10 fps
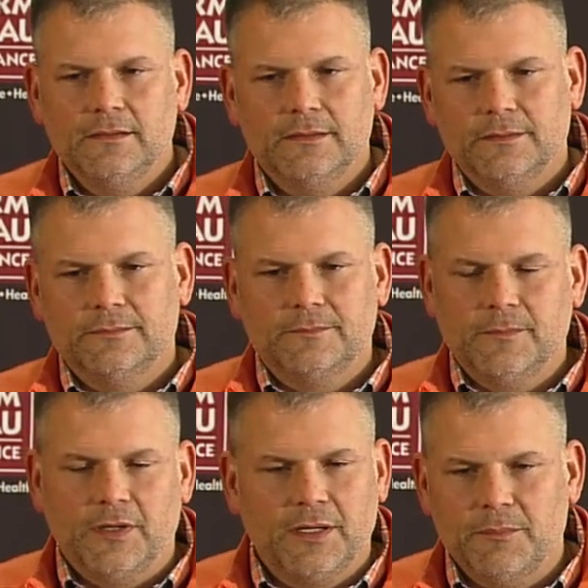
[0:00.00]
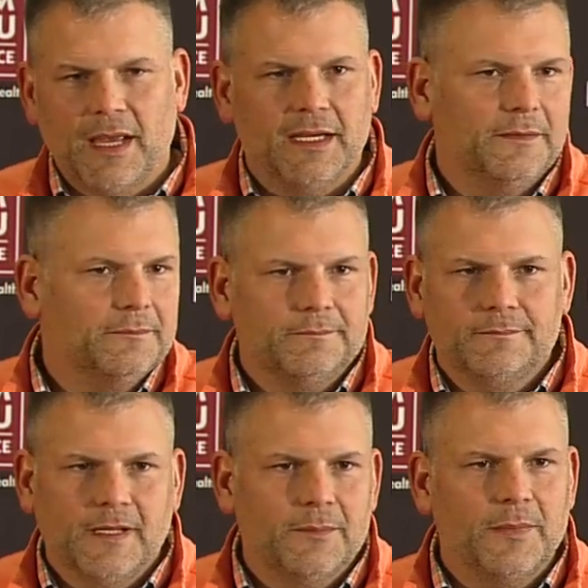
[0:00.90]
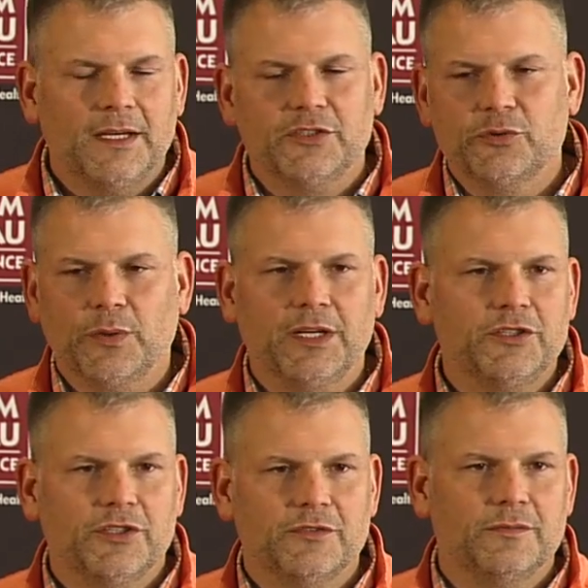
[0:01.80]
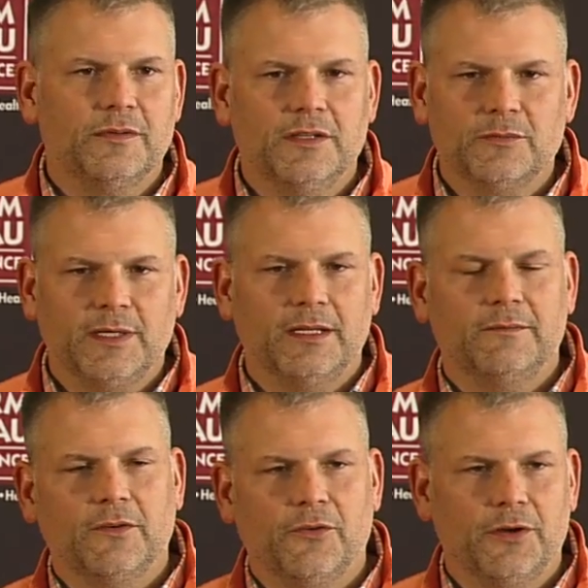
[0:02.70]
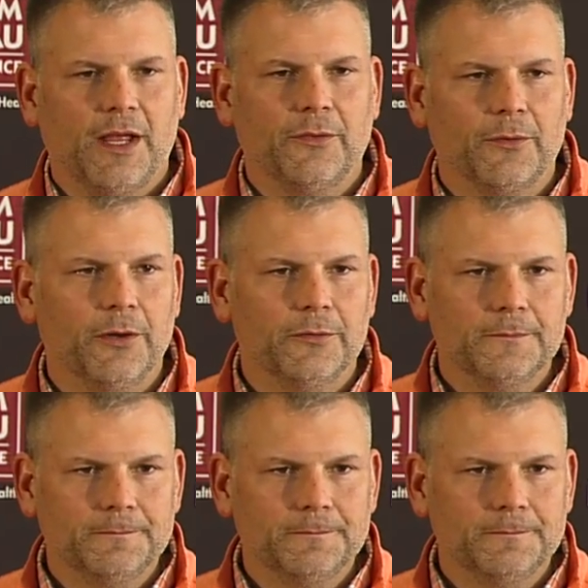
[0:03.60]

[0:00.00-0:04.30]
You know, but it may switch as we get further down the road.